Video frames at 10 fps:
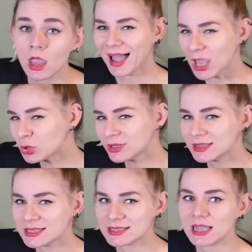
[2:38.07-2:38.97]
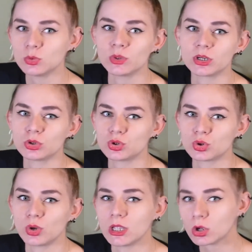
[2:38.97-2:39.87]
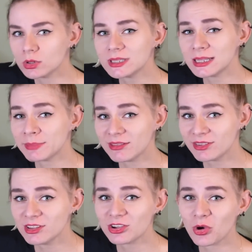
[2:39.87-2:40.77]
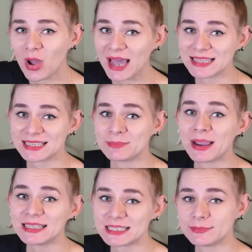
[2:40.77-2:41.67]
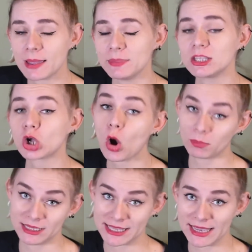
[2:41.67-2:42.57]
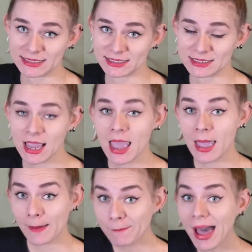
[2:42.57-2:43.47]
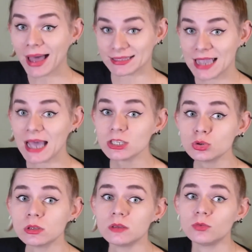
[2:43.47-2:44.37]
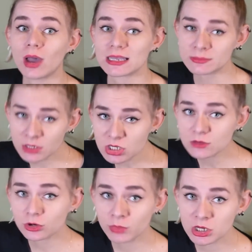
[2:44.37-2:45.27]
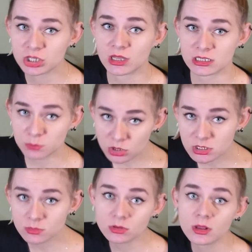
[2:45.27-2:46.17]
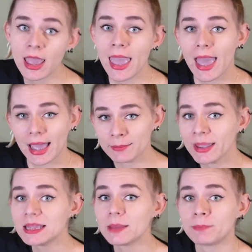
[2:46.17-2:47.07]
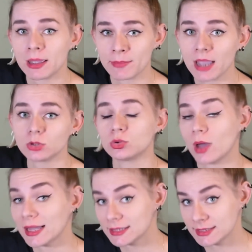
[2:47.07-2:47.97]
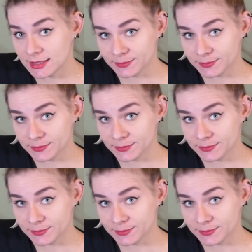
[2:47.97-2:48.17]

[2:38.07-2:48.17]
I couldn't decide whether to include it in my video as it might seem a bit complicated, but as to give you as much information as possible, I made up my mind to add it in.